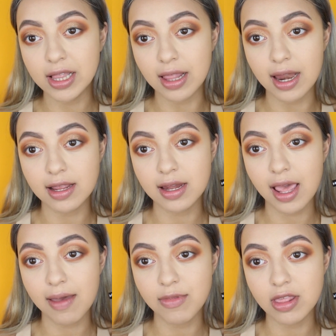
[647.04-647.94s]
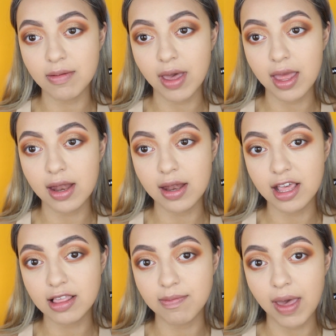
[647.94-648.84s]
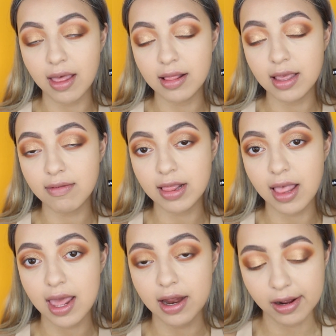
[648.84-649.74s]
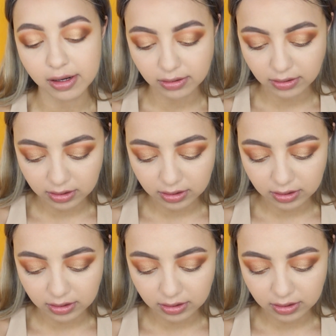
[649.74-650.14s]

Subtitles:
Wing liner today. I'm using my NYX matte liquid liner.